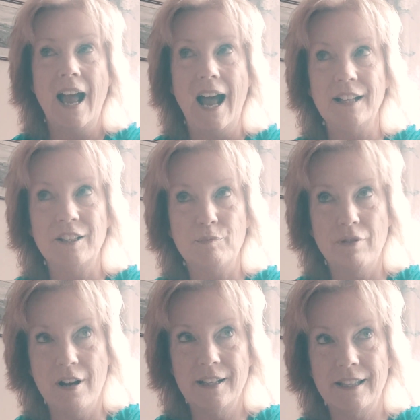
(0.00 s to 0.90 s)
And
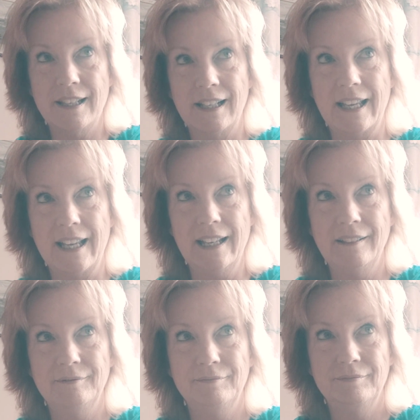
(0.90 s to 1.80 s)

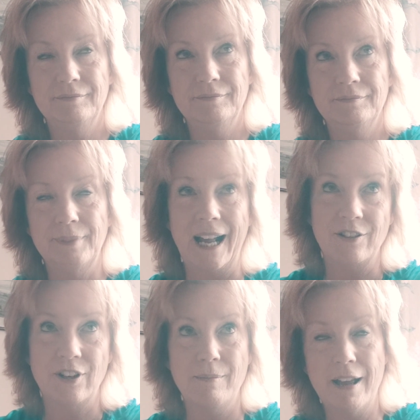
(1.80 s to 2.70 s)
surprisingly, but
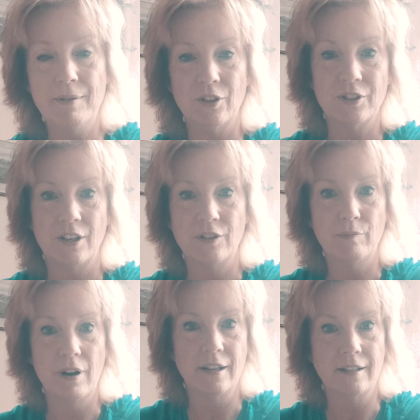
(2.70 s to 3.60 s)
actually maybe not so
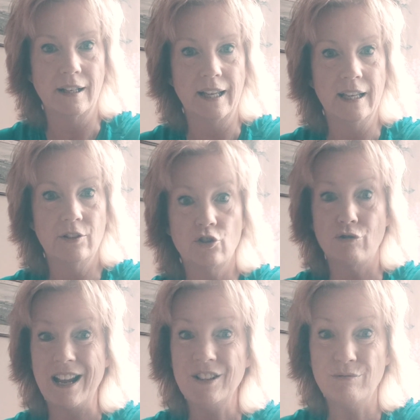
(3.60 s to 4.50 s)
surprisingly,
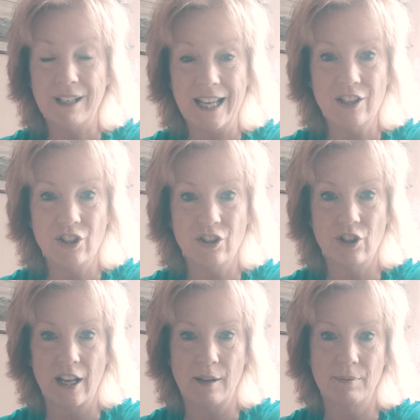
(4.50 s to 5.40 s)
strained
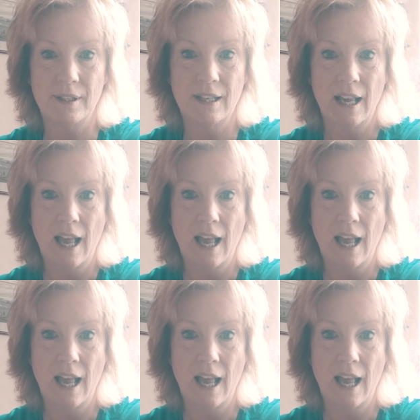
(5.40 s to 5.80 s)
relationships.